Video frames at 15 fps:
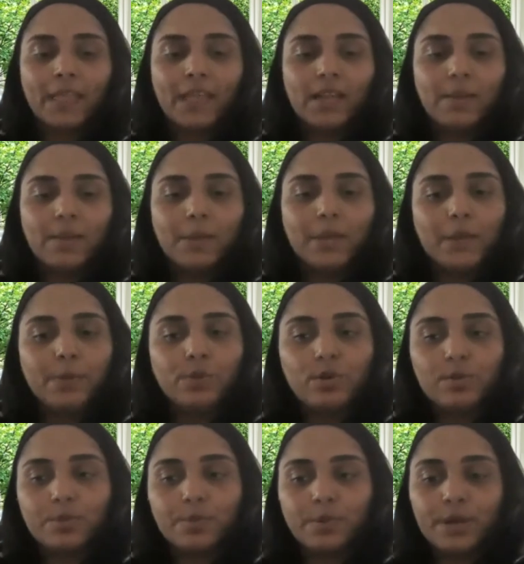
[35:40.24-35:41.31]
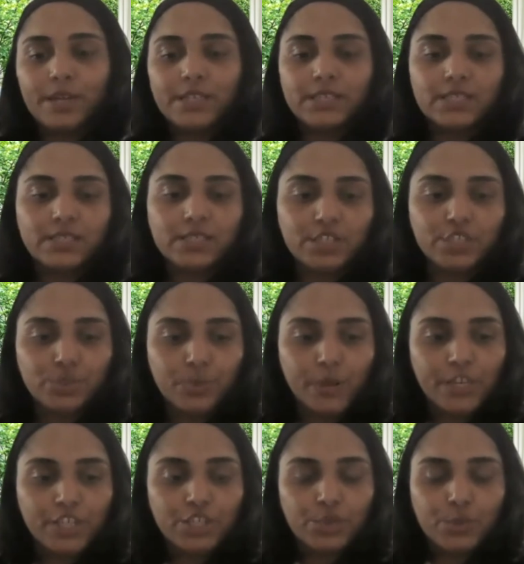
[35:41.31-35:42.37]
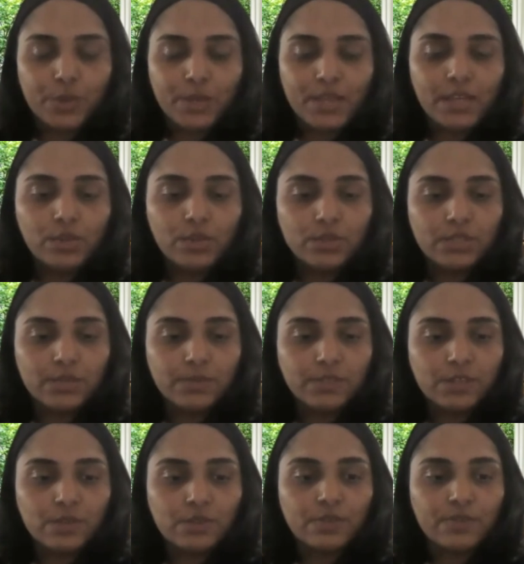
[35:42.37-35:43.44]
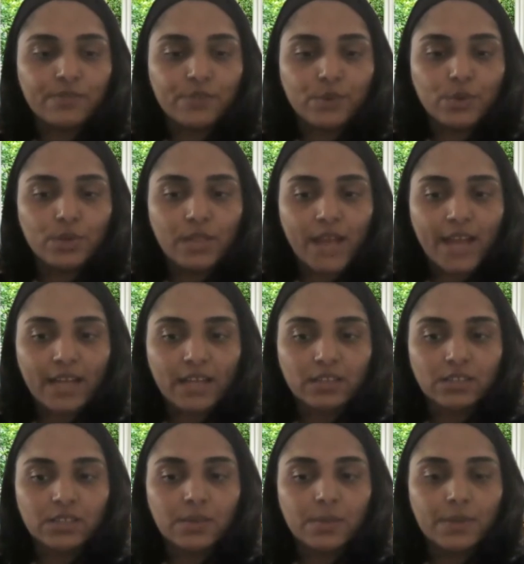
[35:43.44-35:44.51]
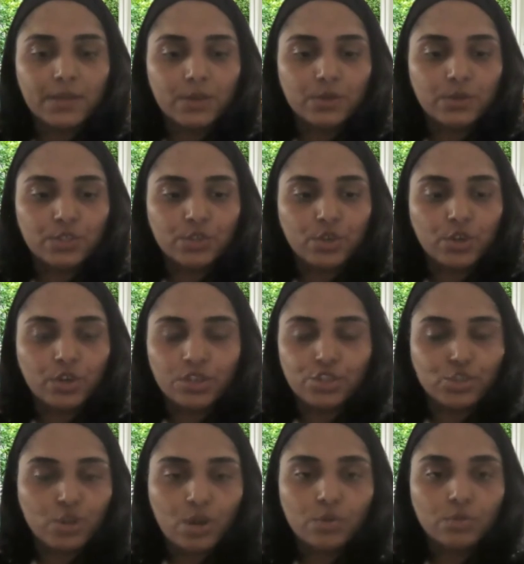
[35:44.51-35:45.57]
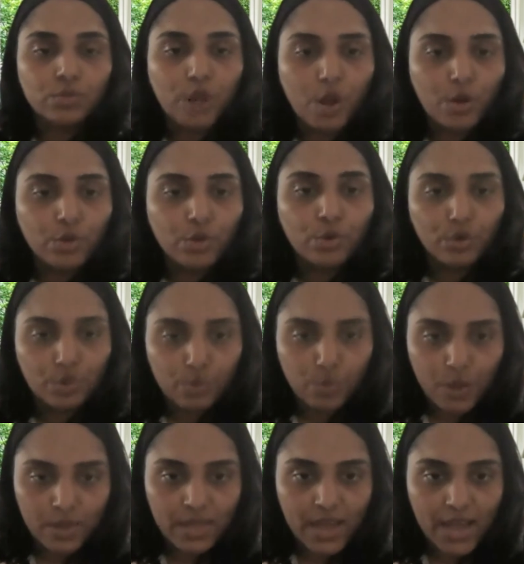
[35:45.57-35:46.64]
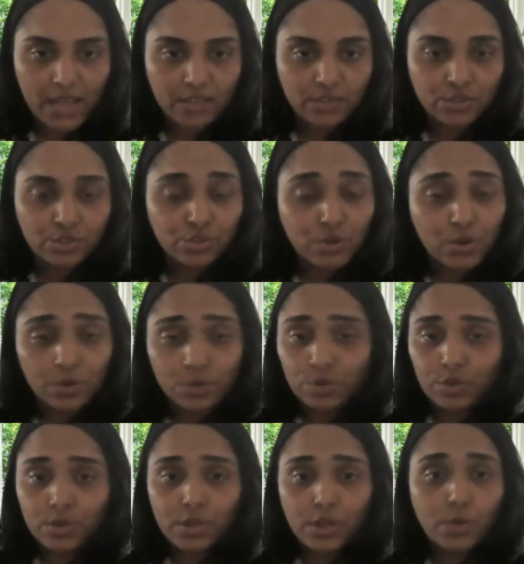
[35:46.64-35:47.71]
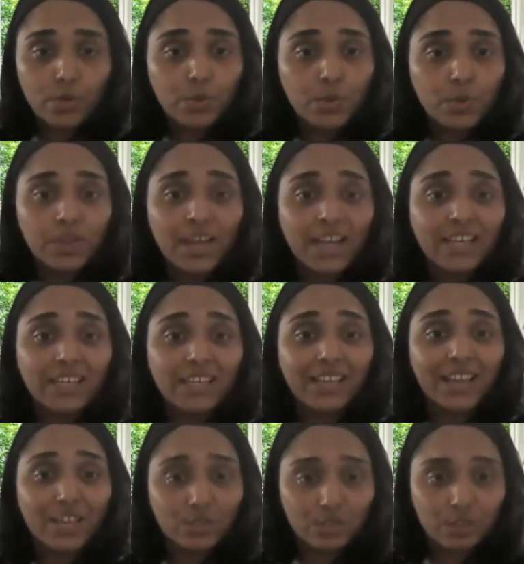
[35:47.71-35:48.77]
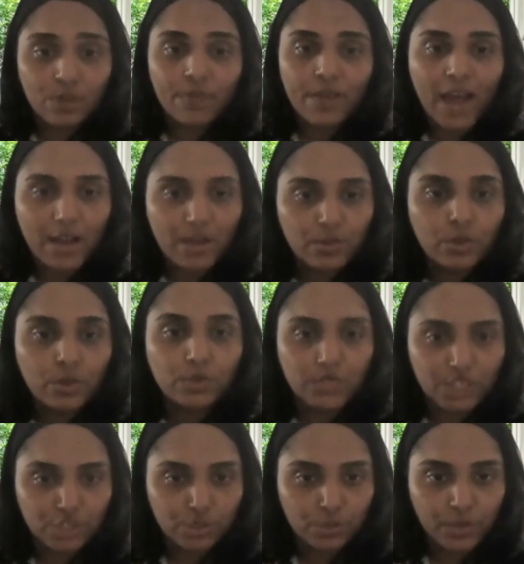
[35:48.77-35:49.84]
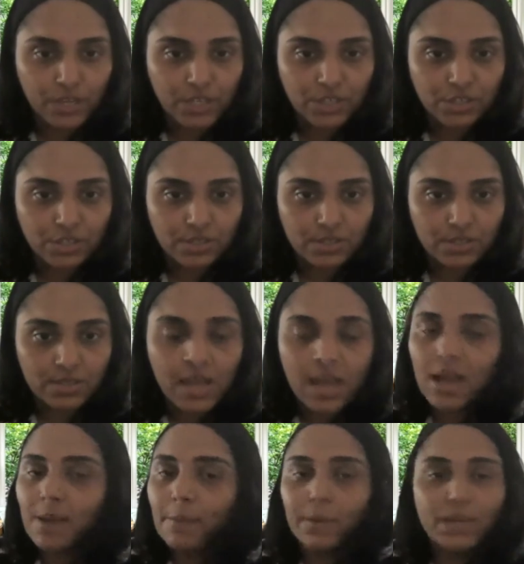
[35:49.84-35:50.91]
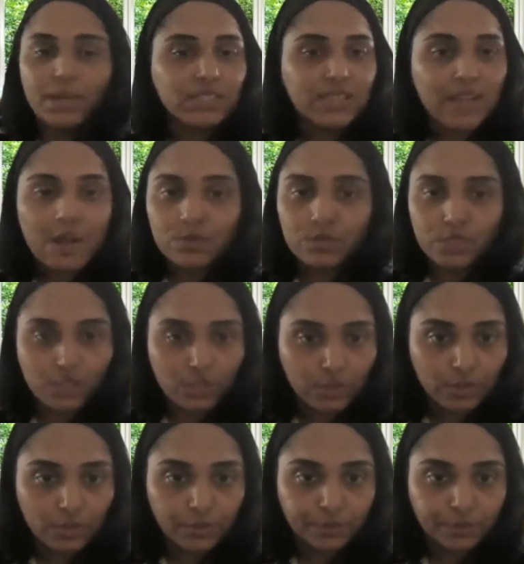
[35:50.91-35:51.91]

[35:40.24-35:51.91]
People are put into situations where they lose themselves and feel like someone else has got control. No, you're the one that has control. You're the only one that can get yourself out of those situations. But it's down to you.